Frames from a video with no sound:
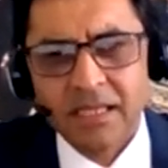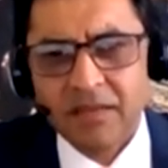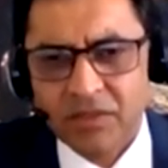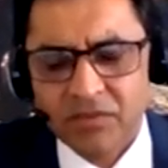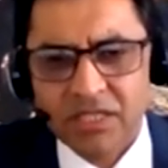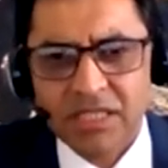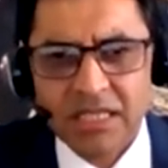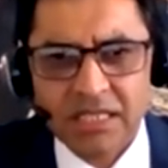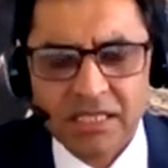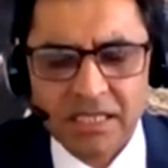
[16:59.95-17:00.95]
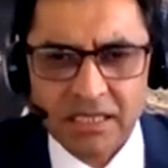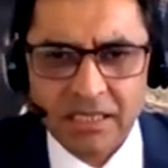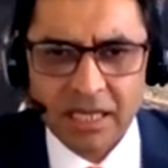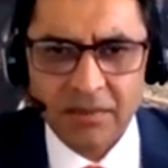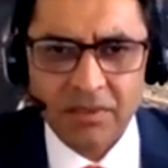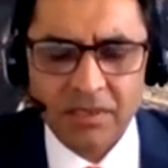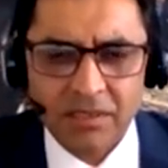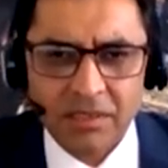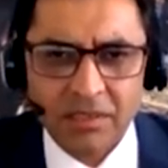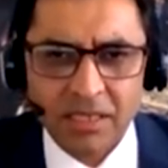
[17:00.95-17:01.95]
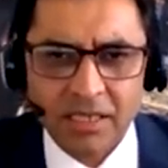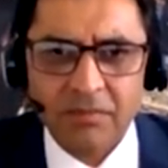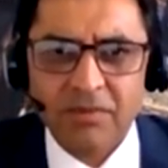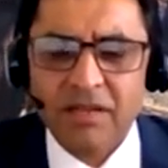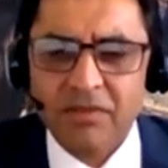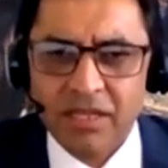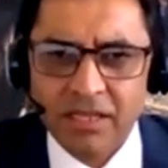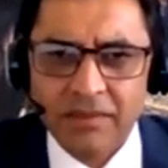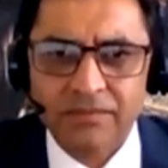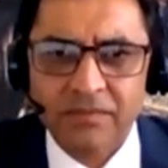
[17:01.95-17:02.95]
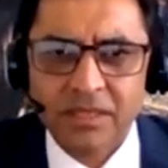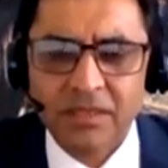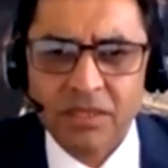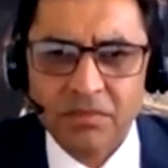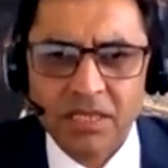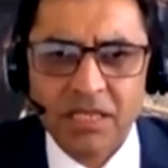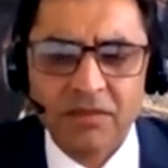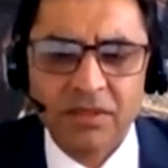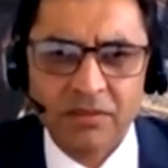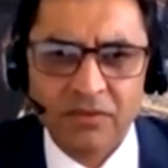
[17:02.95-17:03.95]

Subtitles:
And we've recently seen Daimler tie up in NVIDIA. We believe in the